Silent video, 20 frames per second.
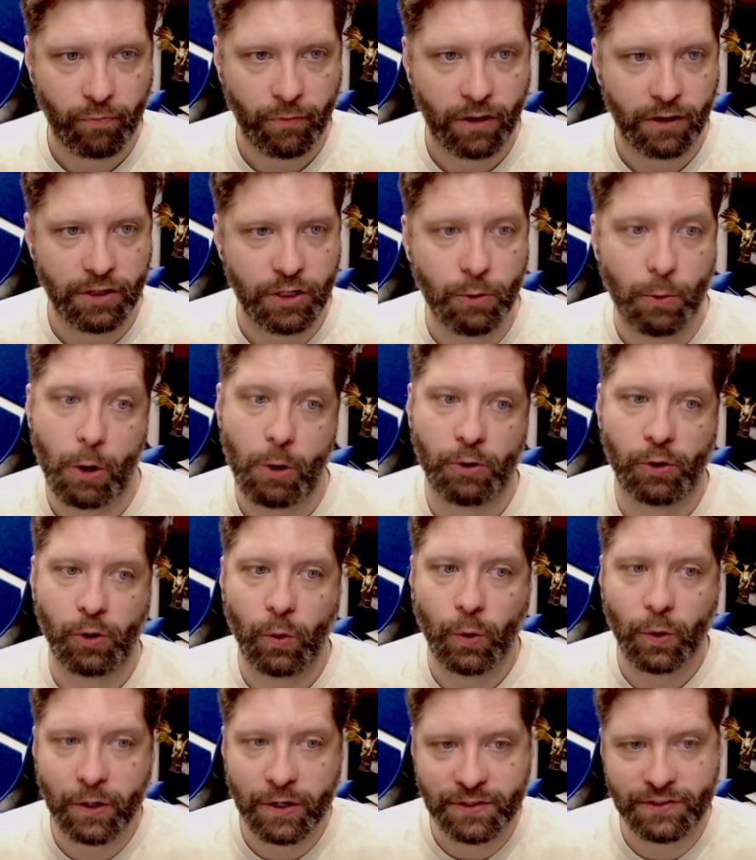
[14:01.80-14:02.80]
You own a
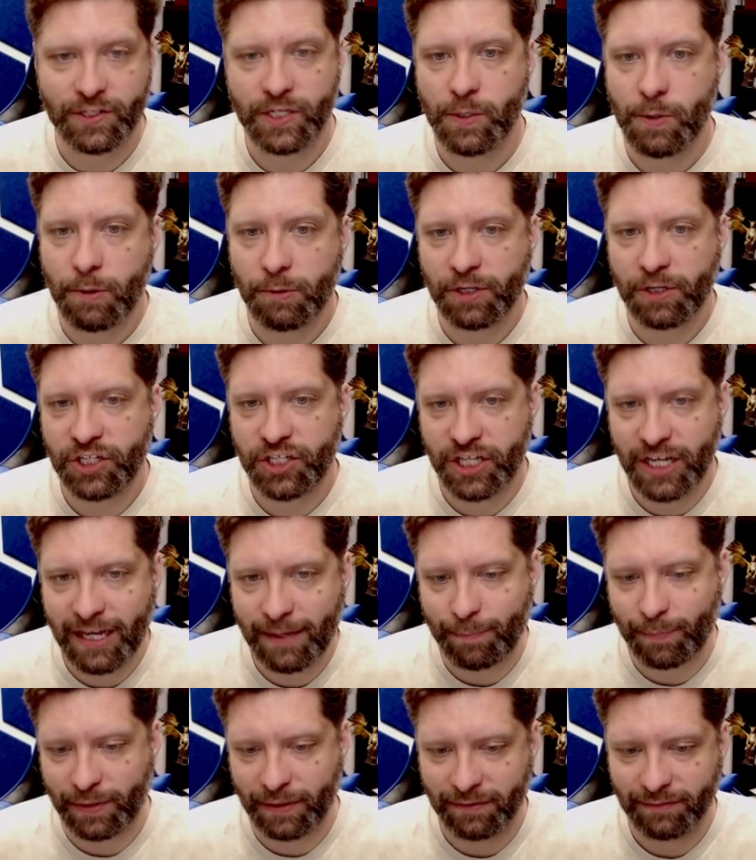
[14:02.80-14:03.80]
horse, you own a
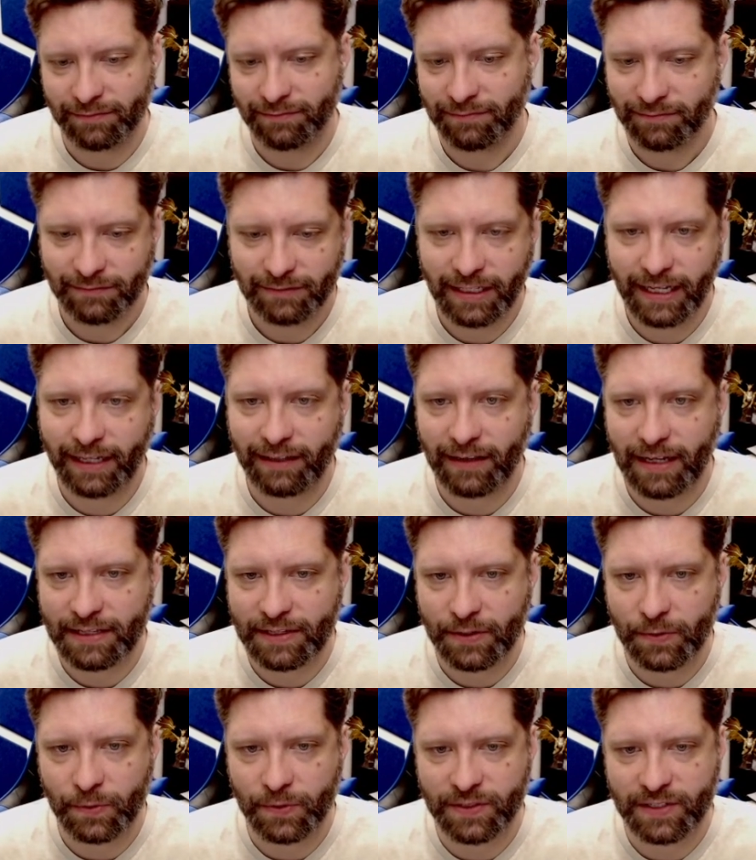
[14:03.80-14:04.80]
ship. Like, lots
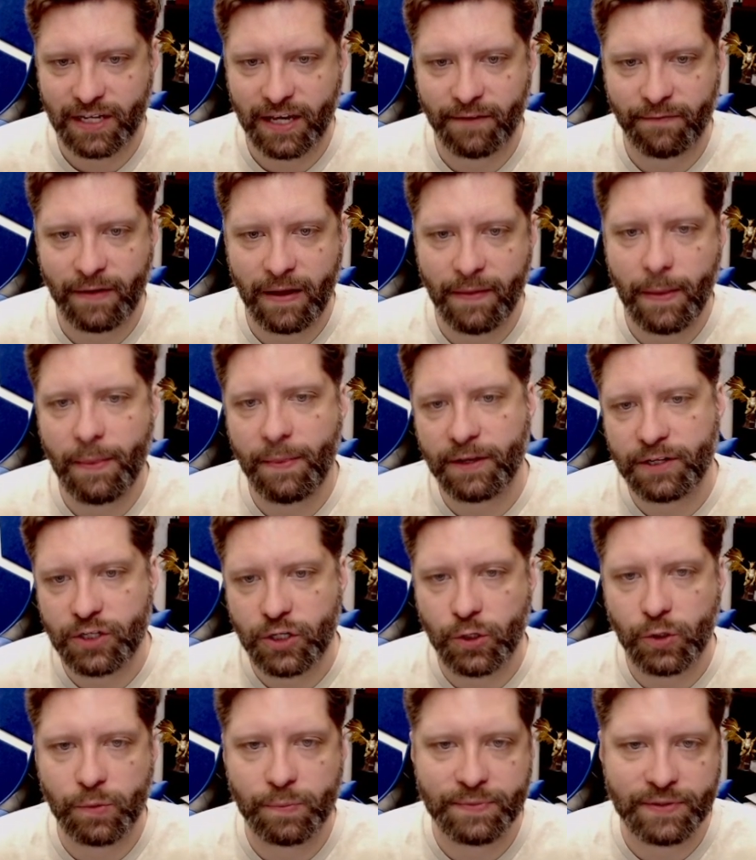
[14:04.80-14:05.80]
of cool stuff. And then the
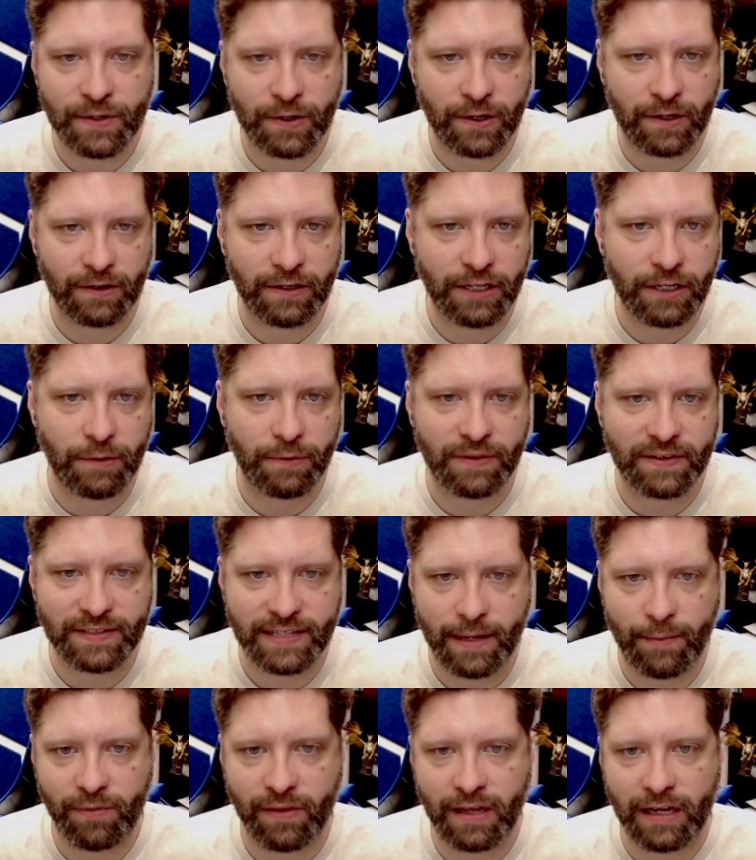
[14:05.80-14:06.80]
dooms are, the
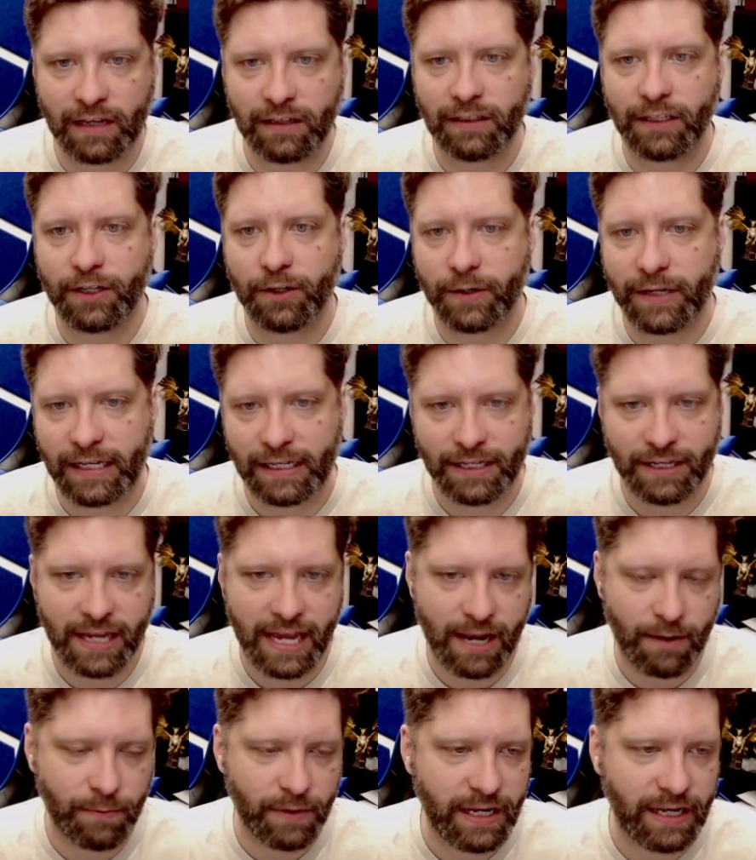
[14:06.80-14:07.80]
same thing. Illiterate, you
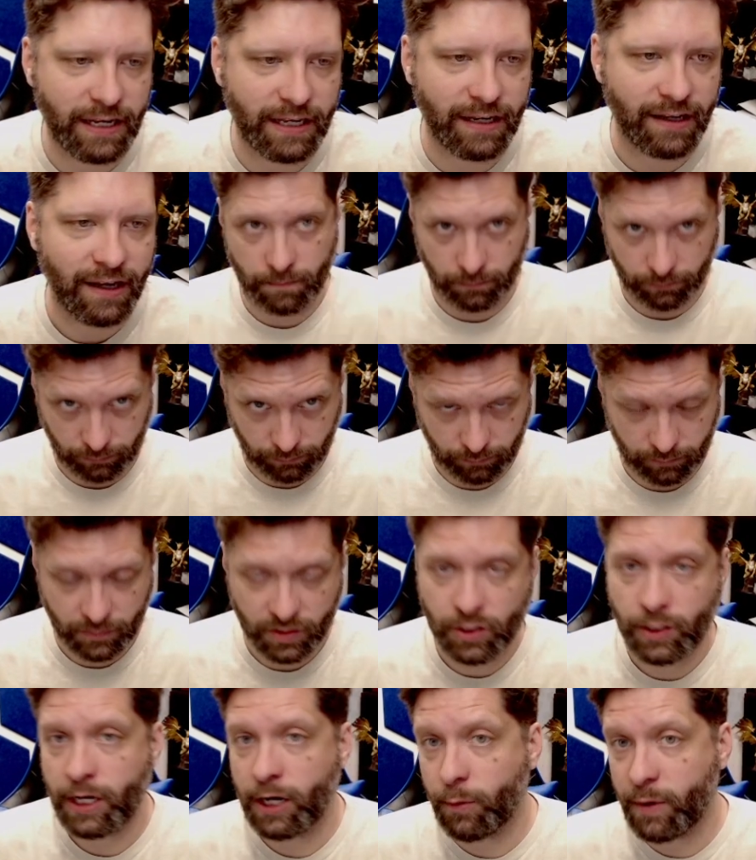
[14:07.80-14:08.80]
can't read.
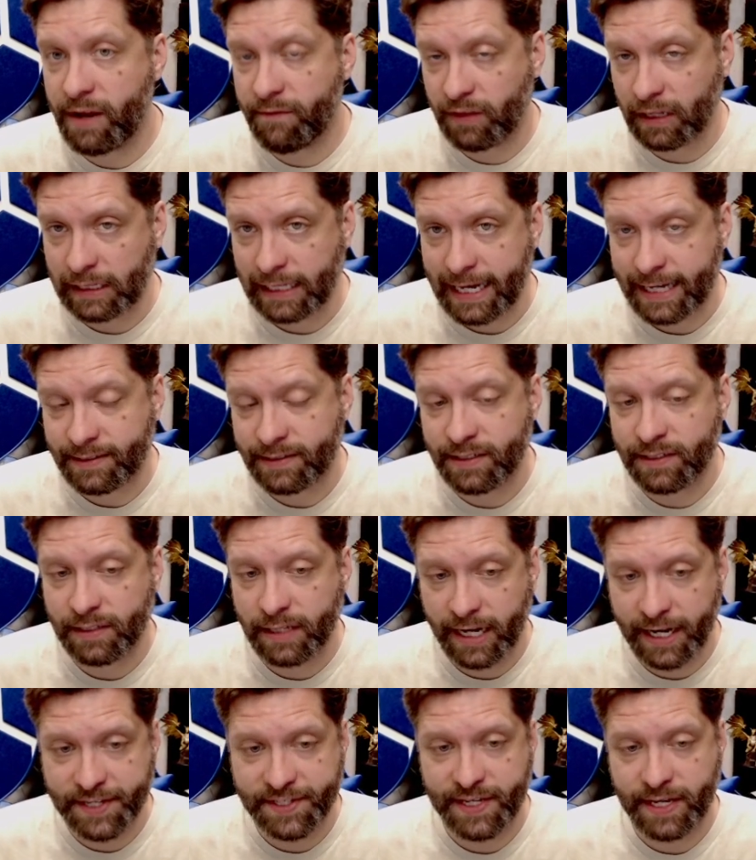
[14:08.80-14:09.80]
So here we have the classes.
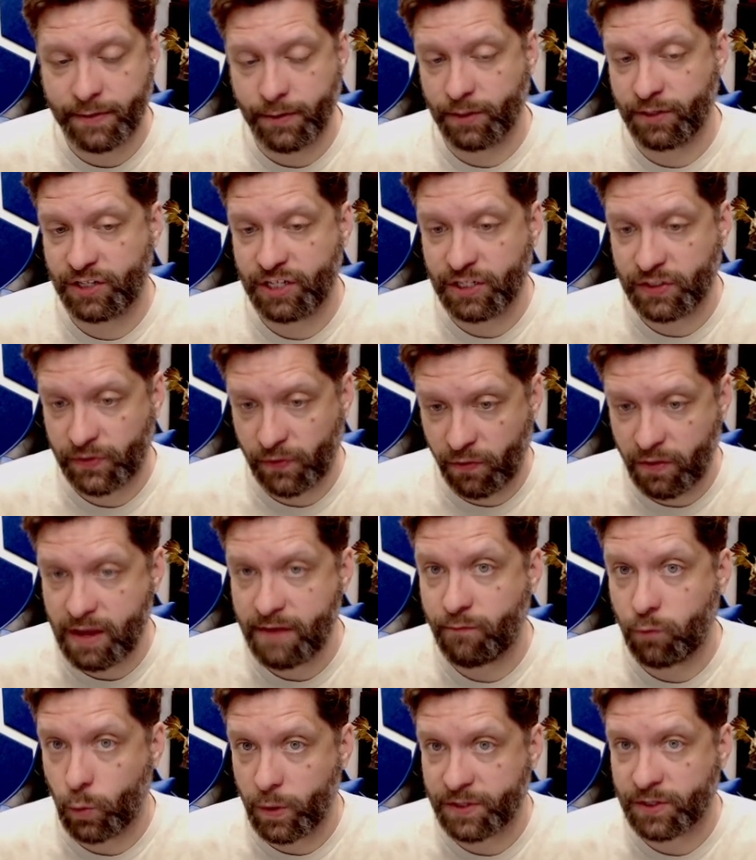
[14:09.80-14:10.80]
Like I said, there's just
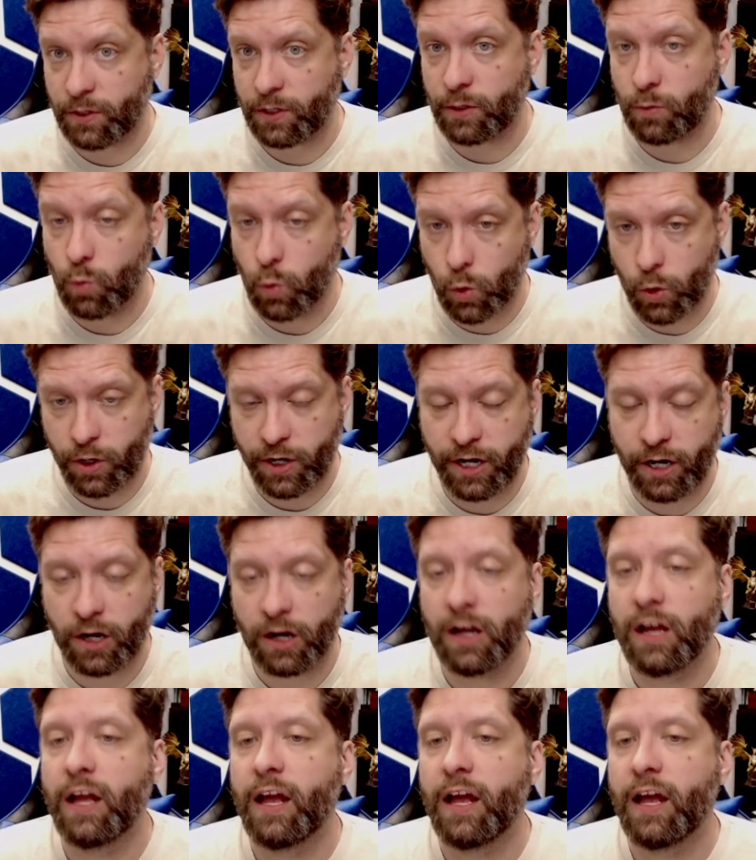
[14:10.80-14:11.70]
thief, wizard, and warrior.